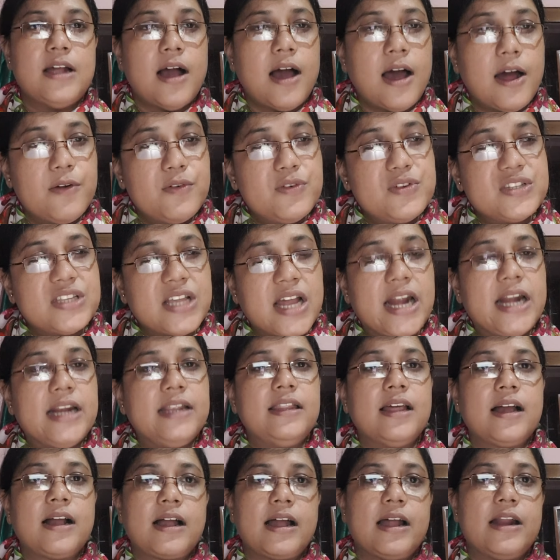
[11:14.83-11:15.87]
outside
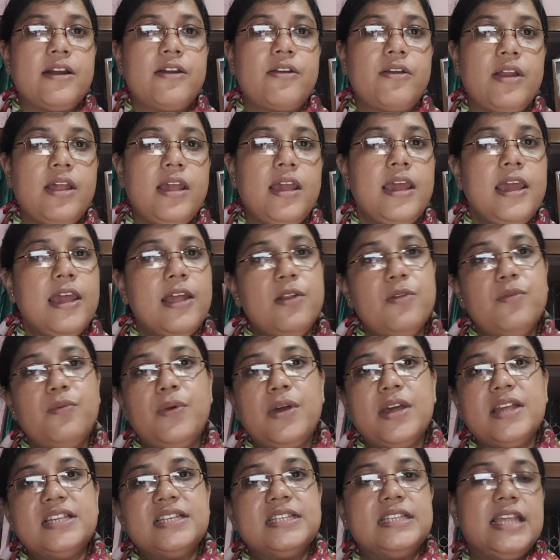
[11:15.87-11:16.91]
the country in
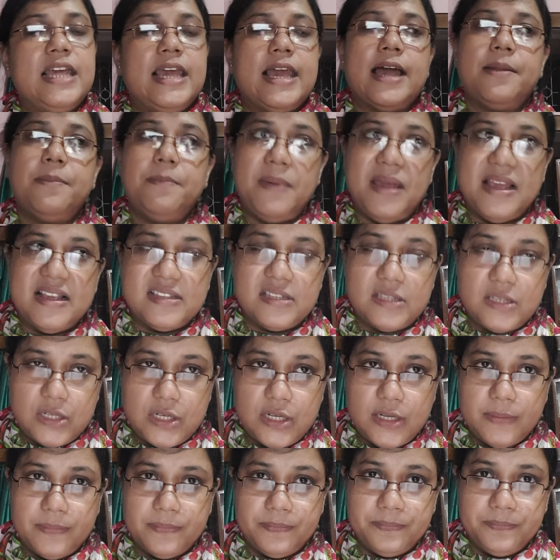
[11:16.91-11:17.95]
which they are based.
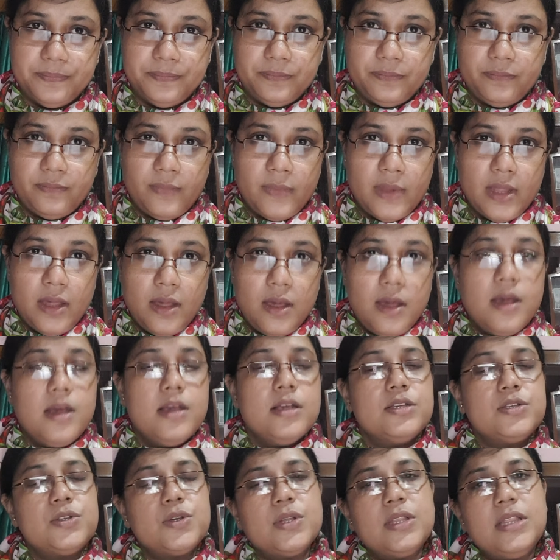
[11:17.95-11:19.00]

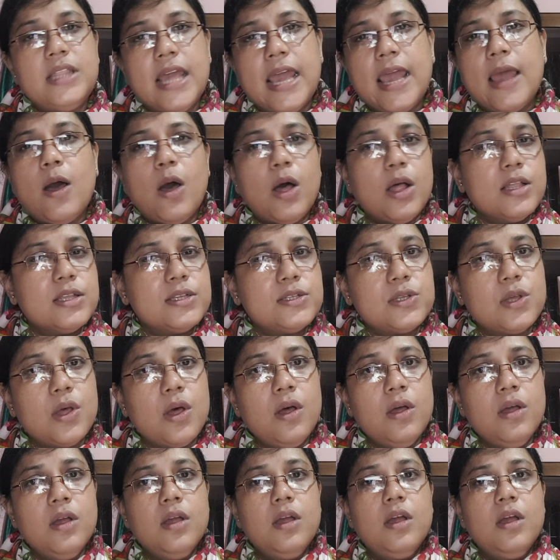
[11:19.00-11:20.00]
So they also